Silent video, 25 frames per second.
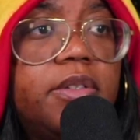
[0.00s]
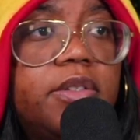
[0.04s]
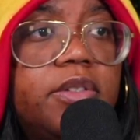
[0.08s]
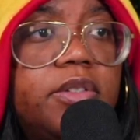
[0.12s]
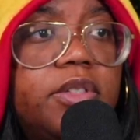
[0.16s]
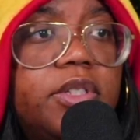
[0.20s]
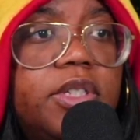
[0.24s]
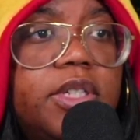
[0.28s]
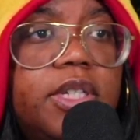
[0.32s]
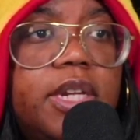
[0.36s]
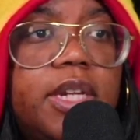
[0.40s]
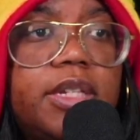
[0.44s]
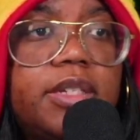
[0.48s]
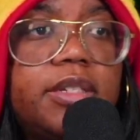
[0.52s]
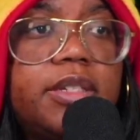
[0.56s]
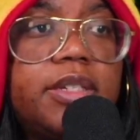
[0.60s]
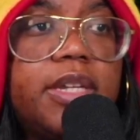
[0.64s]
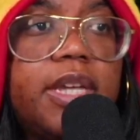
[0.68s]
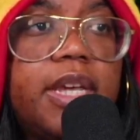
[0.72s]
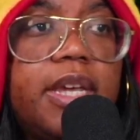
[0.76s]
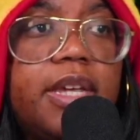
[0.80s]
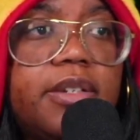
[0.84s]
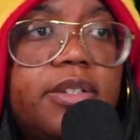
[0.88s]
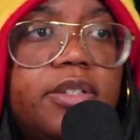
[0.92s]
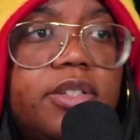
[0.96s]
She's not
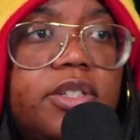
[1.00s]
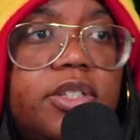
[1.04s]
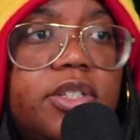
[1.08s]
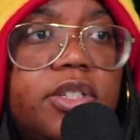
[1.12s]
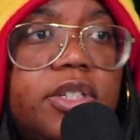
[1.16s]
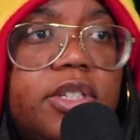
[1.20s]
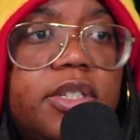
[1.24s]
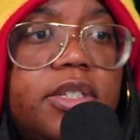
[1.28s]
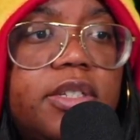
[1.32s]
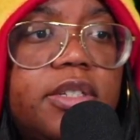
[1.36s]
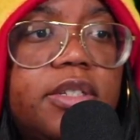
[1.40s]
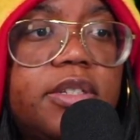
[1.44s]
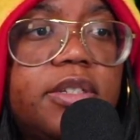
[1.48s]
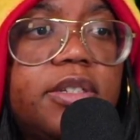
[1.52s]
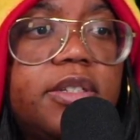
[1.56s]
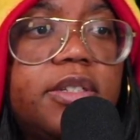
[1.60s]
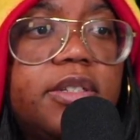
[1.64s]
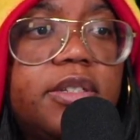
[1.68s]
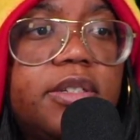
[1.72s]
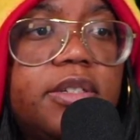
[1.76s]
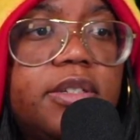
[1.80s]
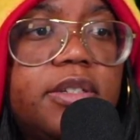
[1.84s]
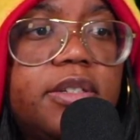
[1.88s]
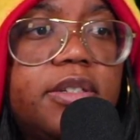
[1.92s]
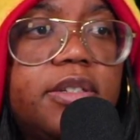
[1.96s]
dead. She's just
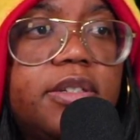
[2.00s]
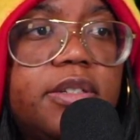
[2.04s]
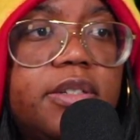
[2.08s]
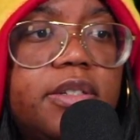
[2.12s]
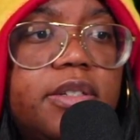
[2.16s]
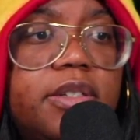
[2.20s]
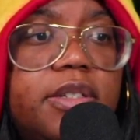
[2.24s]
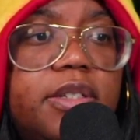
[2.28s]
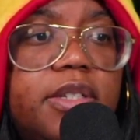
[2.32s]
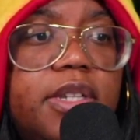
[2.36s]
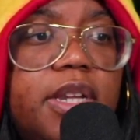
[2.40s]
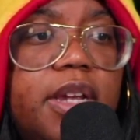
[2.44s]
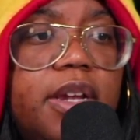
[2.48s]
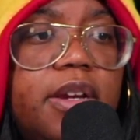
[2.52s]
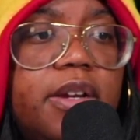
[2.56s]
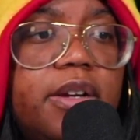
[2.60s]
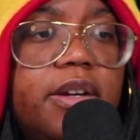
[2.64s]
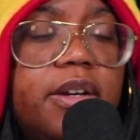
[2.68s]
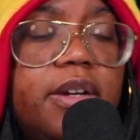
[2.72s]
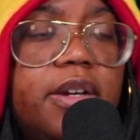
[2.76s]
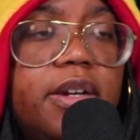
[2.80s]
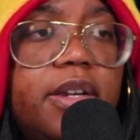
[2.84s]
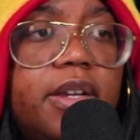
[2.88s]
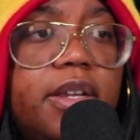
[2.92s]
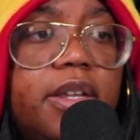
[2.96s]
tired.
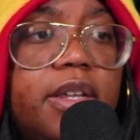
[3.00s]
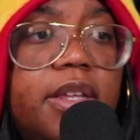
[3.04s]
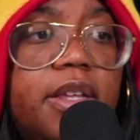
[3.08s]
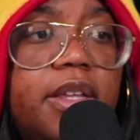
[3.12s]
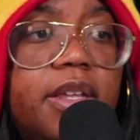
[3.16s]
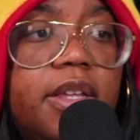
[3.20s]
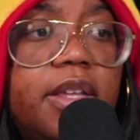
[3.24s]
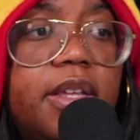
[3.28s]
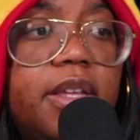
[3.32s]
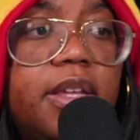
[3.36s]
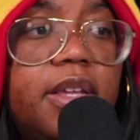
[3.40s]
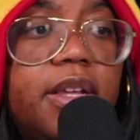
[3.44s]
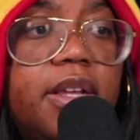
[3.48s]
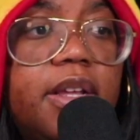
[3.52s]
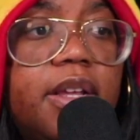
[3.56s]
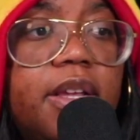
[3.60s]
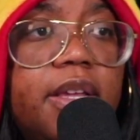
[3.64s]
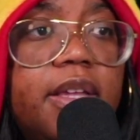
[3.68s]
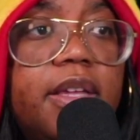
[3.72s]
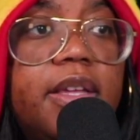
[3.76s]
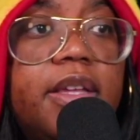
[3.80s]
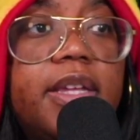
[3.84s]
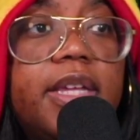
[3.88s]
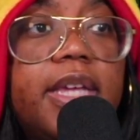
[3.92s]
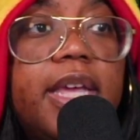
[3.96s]

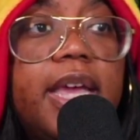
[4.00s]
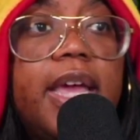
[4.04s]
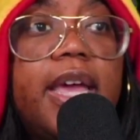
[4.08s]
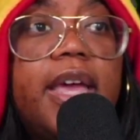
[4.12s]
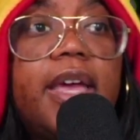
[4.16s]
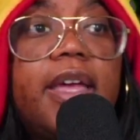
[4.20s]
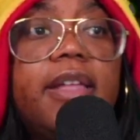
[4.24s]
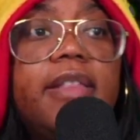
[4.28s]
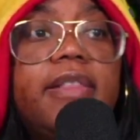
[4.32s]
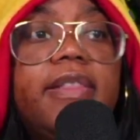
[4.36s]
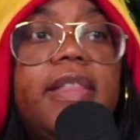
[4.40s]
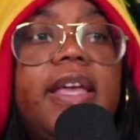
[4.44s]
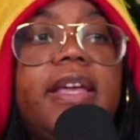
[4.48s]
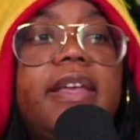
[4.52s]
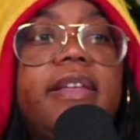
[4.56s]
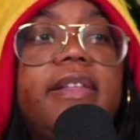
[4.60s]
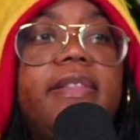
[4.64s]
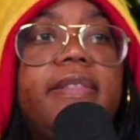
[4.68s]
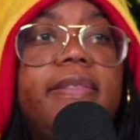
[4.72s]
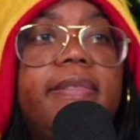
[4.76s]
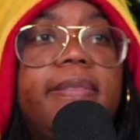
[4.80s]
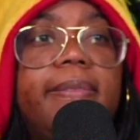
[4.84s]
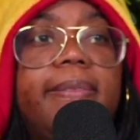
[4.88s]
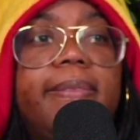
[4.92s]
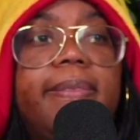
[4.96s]
Yeah, like,
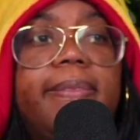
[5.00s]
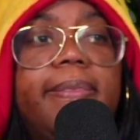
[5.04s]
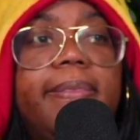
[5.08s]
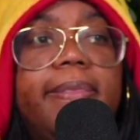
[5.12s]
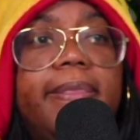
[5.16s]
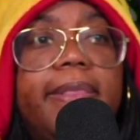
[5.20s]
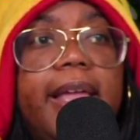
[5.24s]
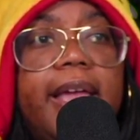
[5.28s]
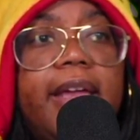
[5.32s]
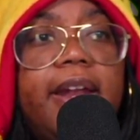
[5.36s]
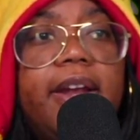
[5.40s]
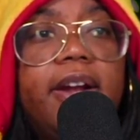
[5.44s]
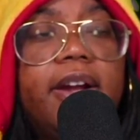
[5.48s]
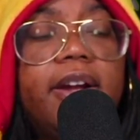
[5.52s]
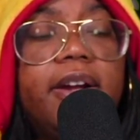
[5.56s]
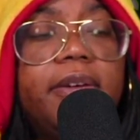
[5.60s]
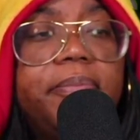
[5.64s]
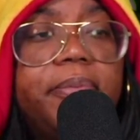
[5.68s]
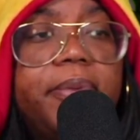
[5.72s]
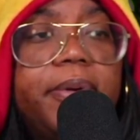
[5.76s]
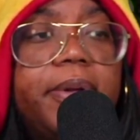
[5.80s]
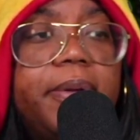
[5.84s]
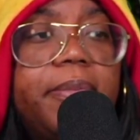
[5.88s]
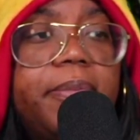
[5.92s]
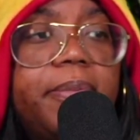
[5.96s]
let her
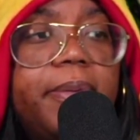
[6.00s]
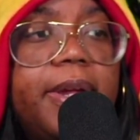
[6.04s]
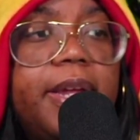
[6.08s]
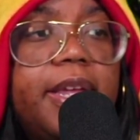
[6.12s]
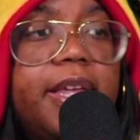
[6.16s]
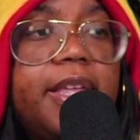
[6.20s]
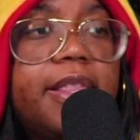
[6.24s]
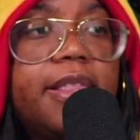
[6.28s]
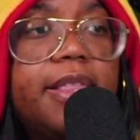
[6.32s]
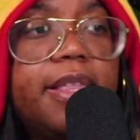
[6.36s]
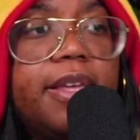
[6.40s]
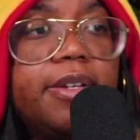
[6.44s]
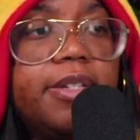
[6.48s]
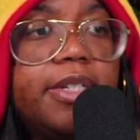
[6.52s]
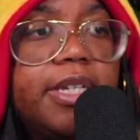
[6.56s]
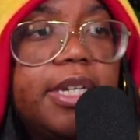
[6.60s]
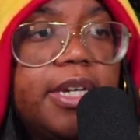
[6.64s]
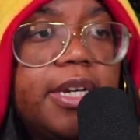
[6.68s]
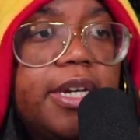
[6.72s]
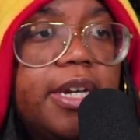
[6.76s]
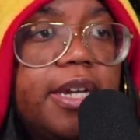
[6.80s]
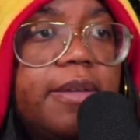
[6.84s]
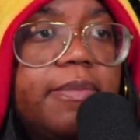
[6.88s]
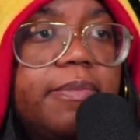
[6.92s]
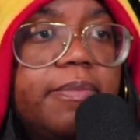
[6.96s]
breathe. Let her take
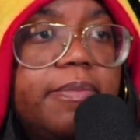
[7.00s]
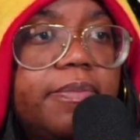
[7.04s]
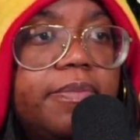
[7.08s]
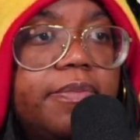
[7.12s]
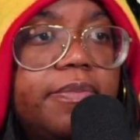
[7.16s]
a nap.